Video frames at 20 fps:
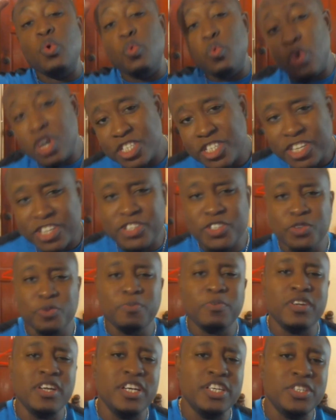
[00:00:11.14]
What's good,
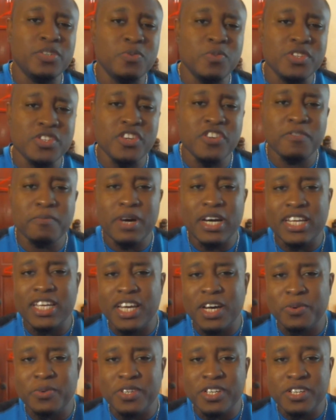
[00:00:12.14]
SuperNation? What's good,
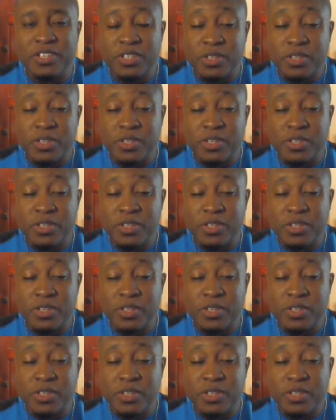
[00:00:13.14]
everybody out there?